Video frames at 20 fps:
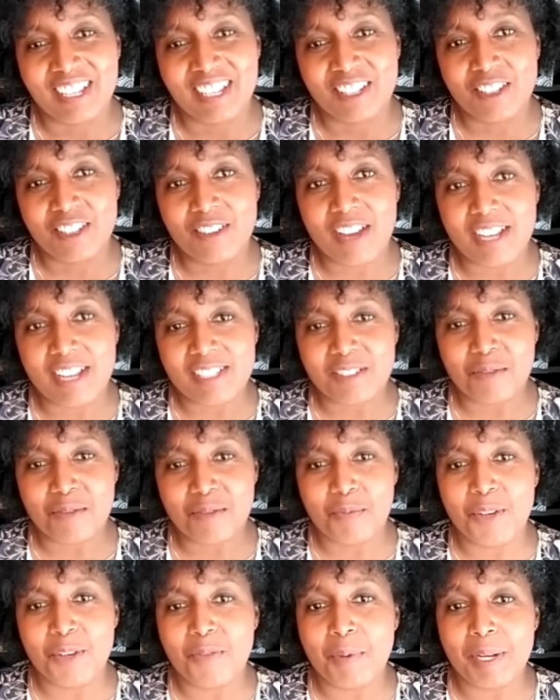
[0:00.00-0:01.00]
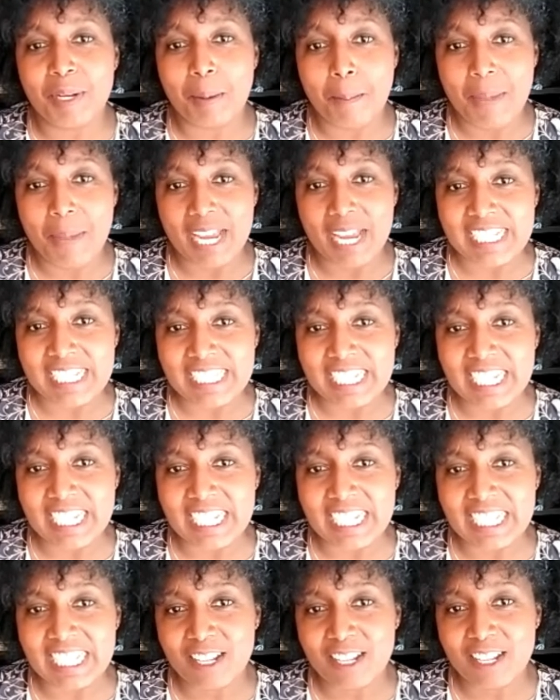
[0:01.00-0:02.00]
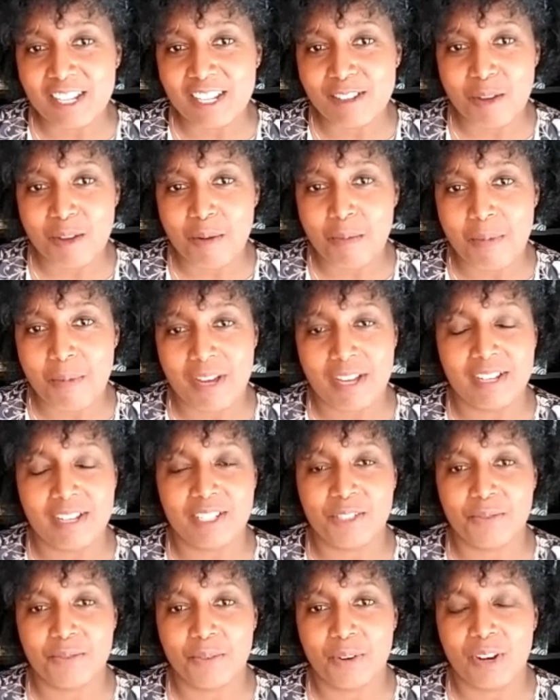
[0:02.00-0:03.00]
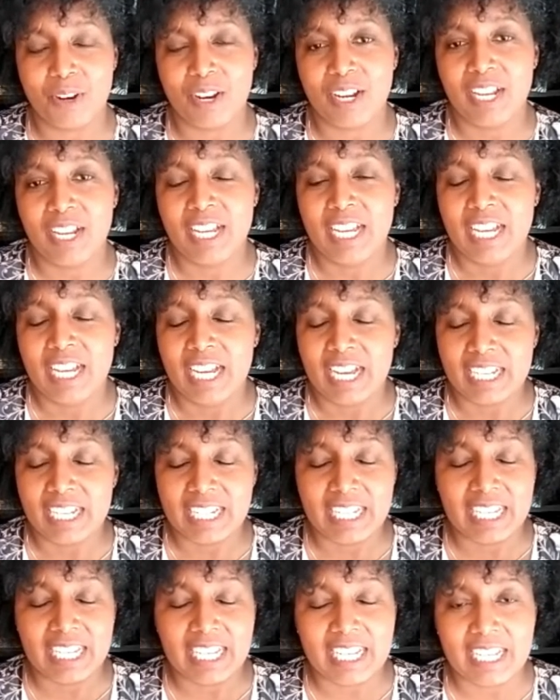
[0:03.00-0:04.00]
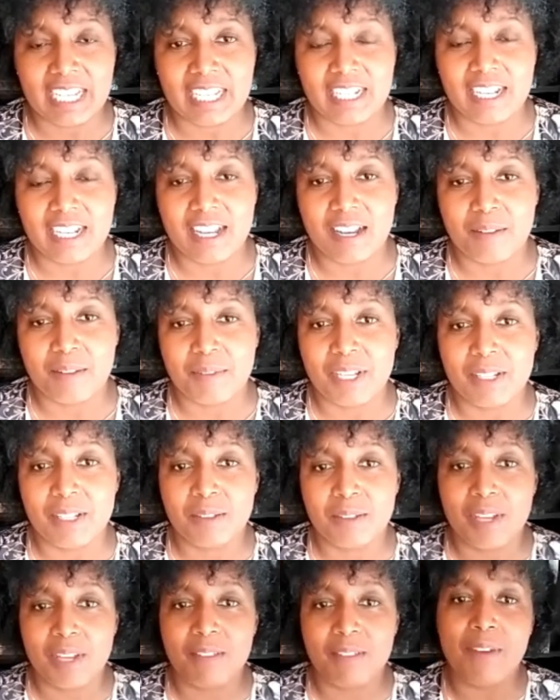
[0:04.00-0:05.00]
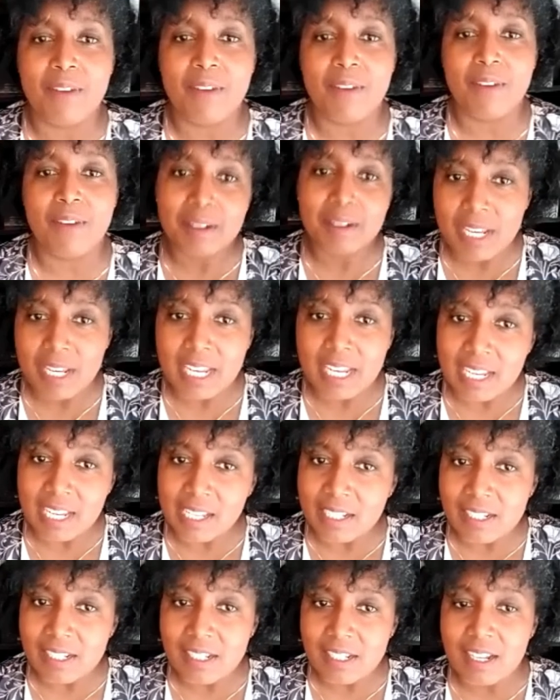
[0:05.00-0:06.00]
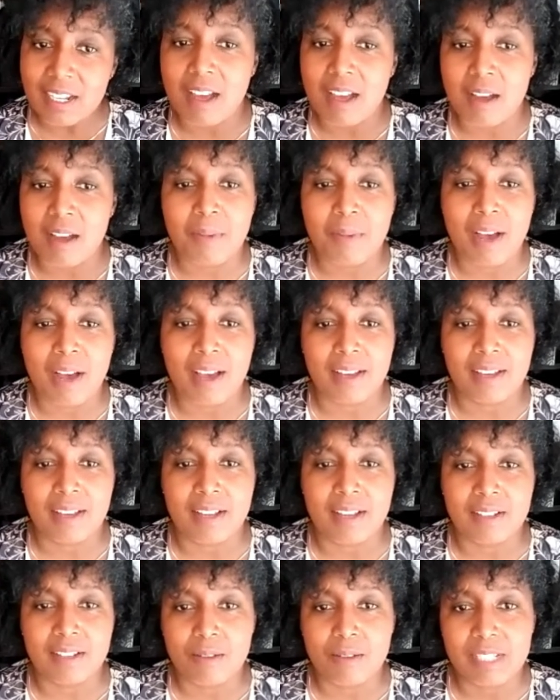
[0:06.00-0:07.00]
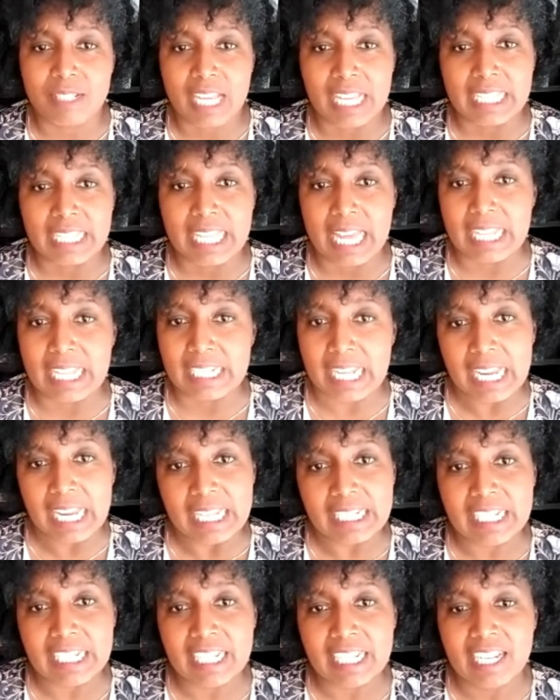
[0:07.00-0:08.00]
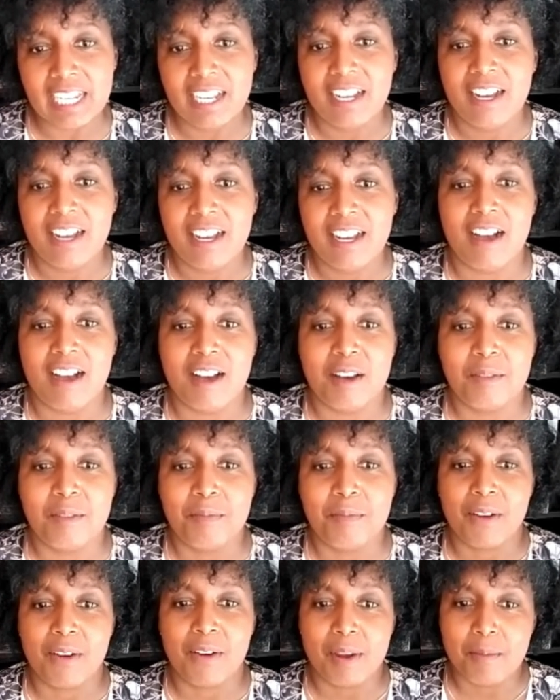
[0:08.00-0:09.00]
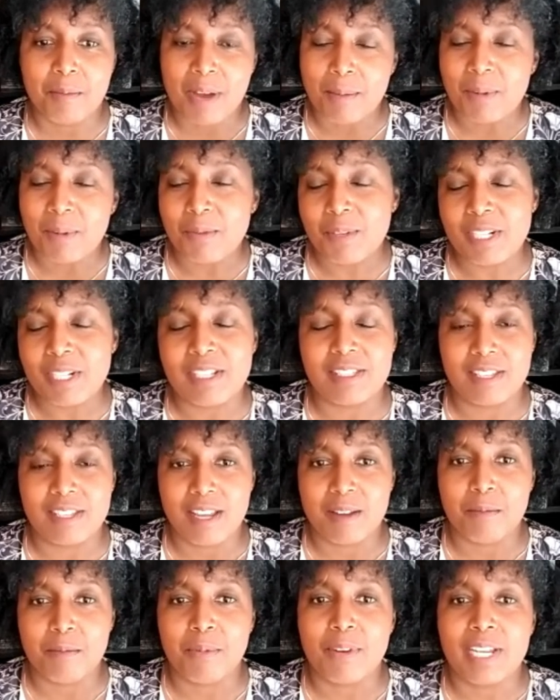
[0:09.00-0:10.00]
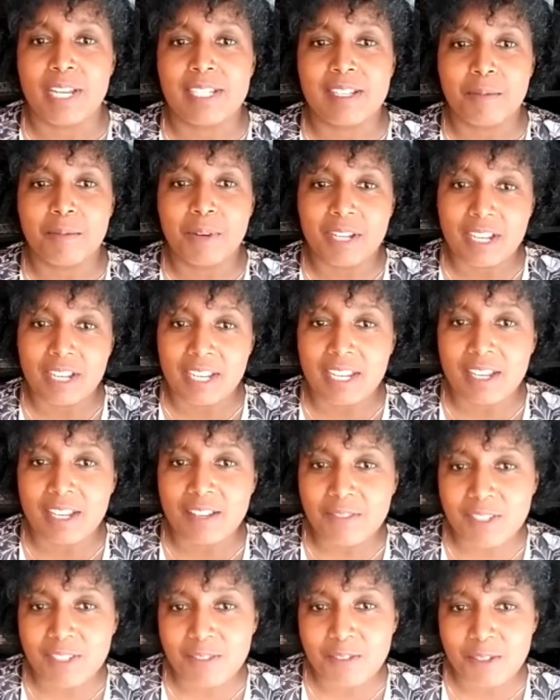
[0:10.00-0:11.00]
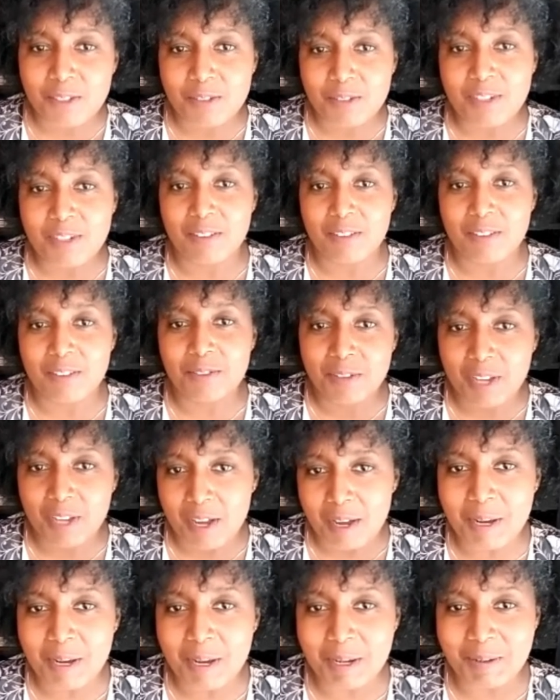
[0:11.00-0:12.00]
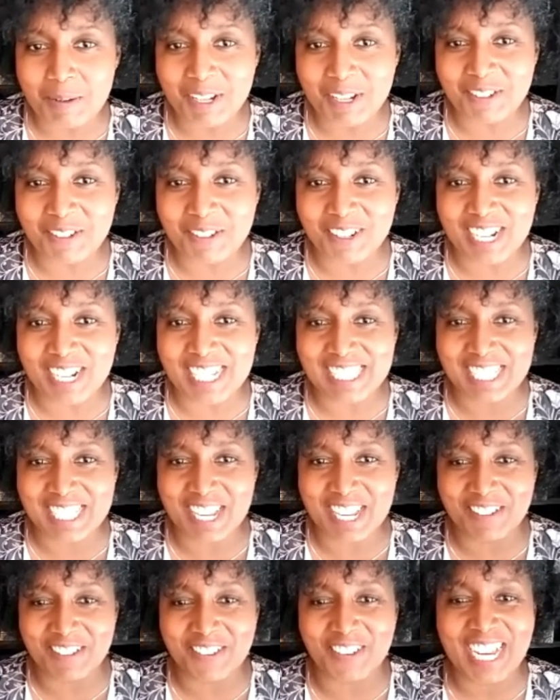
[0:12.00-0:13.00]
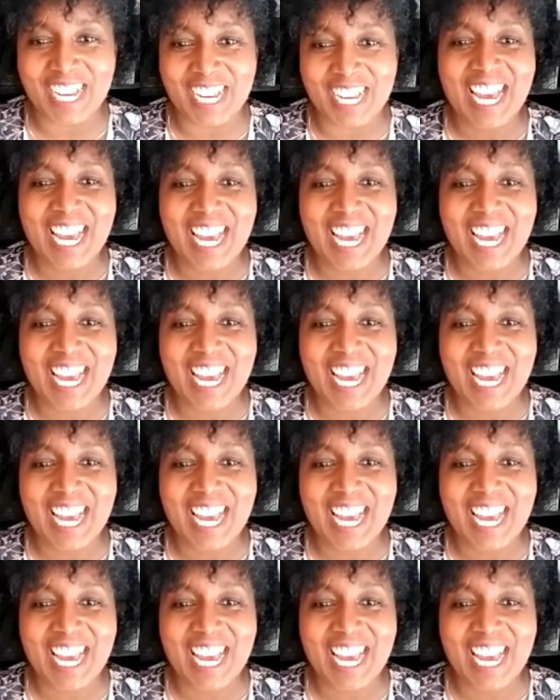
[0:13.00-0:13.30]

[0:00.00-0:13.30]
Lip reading: You've been amazing. Thank you so much for, again, inviting me in. I don't take that lightly. My grandmama would have said, bring a gift if you come for this standpoint.